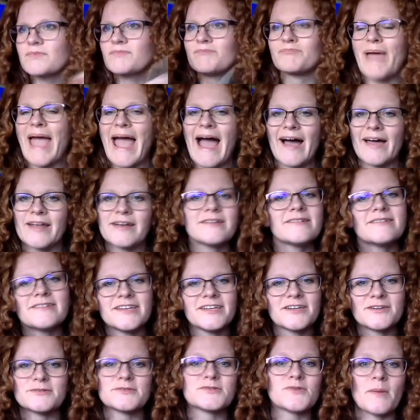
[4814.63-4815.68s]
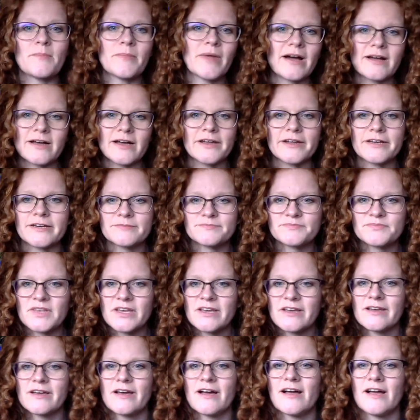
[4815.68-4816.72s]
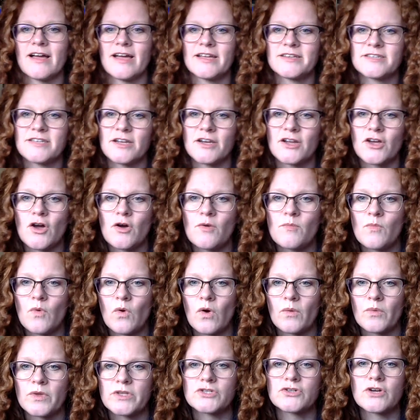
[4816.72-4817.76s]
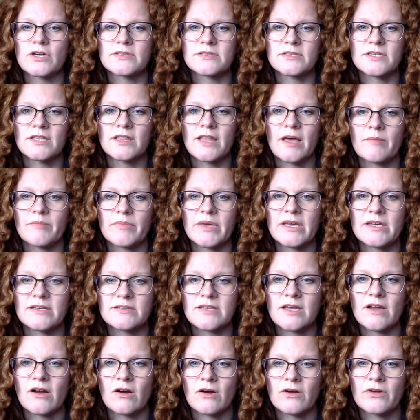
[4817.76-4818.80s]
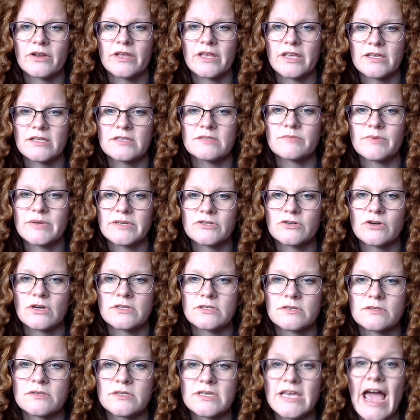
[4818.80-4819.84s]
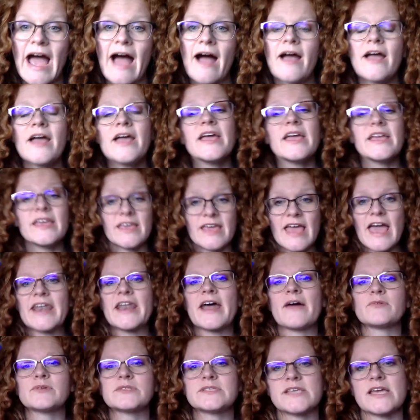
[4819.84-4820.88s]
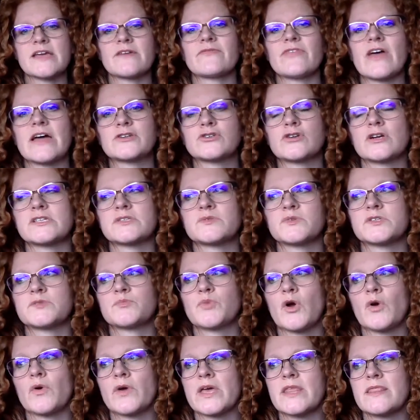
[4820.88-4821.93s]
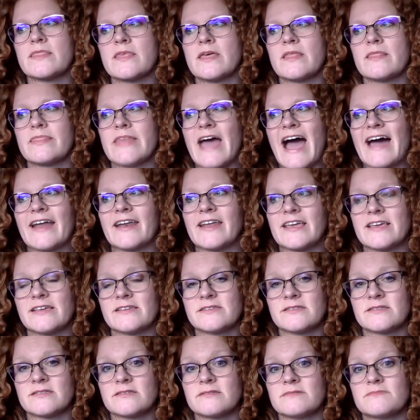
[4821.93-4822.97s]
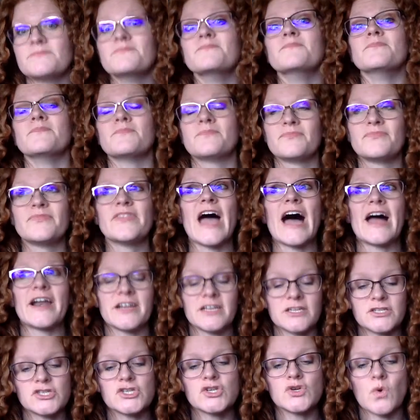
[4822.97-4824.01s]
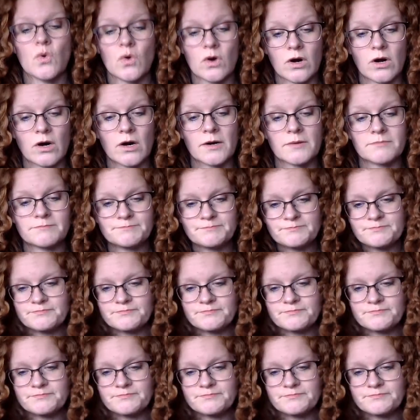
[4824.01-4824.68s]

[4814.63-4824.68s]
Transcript: bad, you know, so I'm not gonna. Uh, I tend to go more with trusting them because they are good kids, but trust. Yeah. And I would say if that trust was broken, then that is, that is your